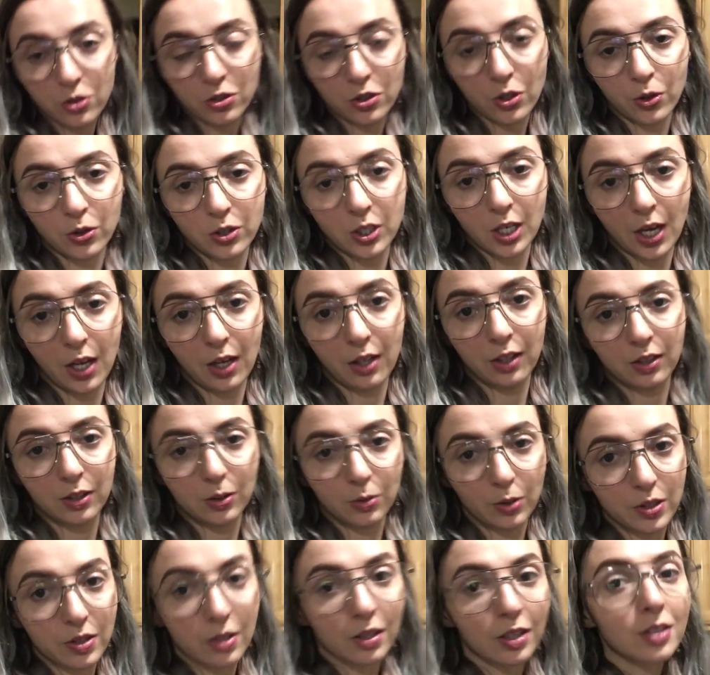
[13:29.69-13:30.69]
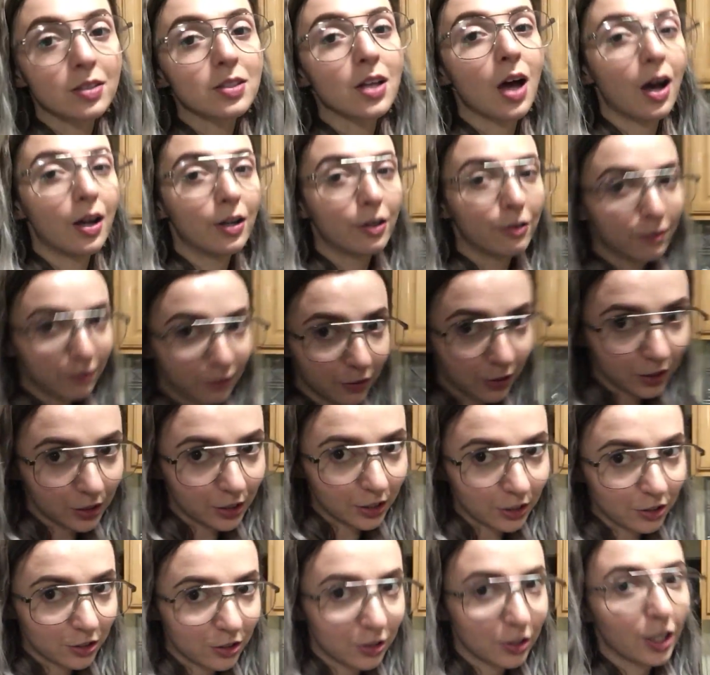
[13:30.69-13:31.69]
so yeah, there wasn't a ton of
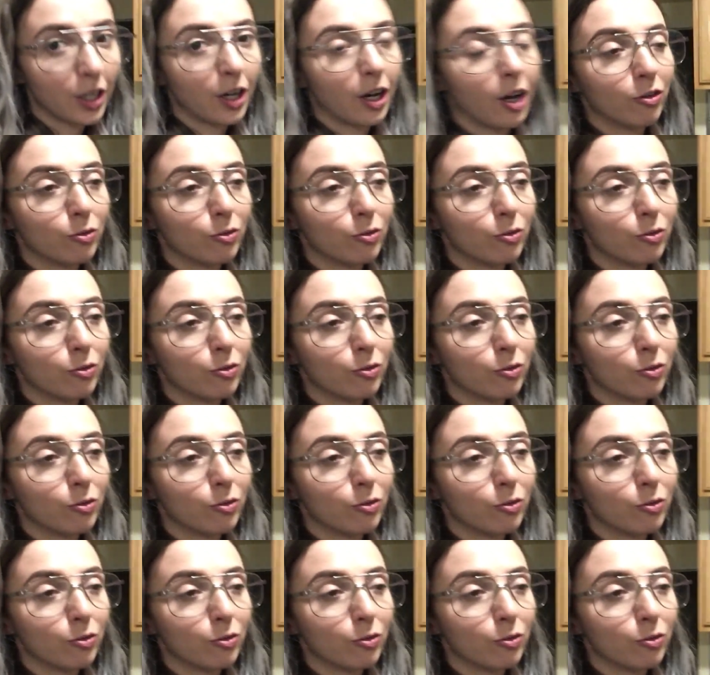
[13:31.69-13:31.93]
footage